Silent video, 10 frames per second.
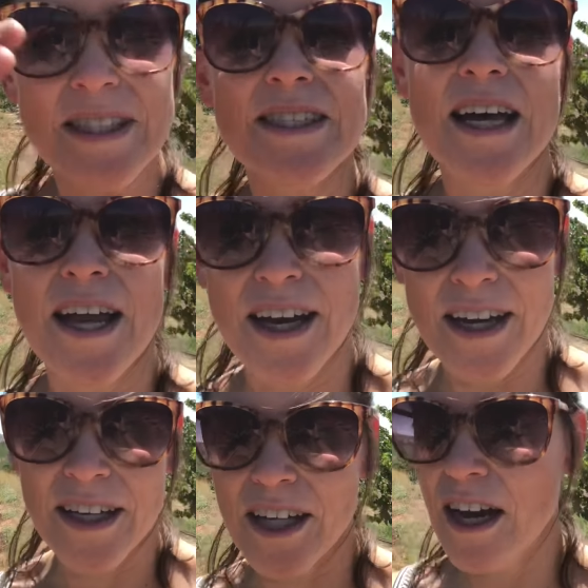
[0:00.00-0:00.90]
sun
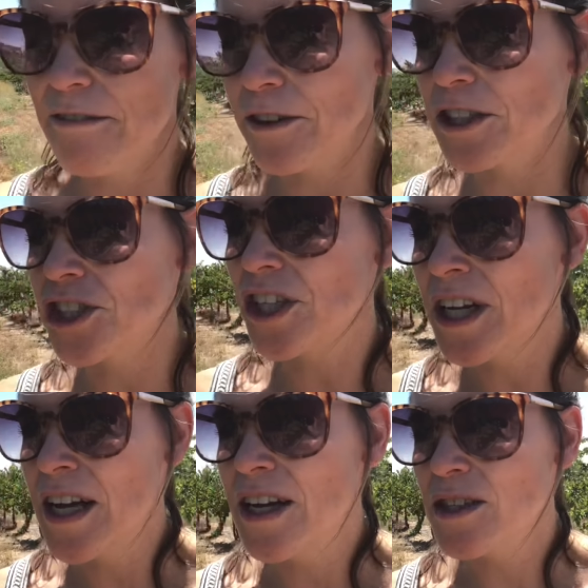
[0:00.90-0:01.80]
coverage.
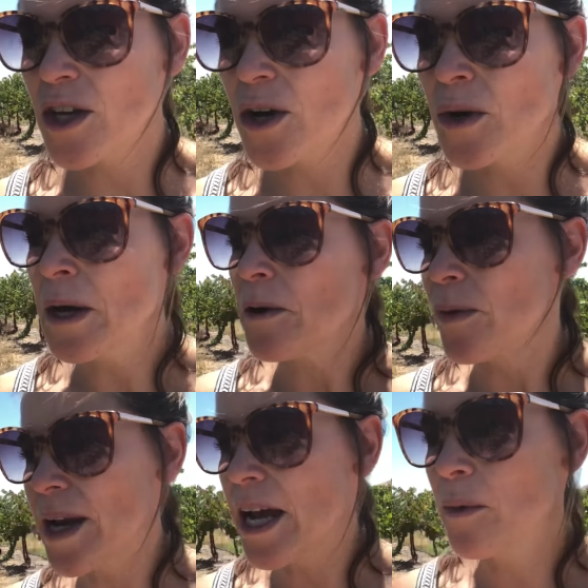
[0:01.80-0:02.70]
So right now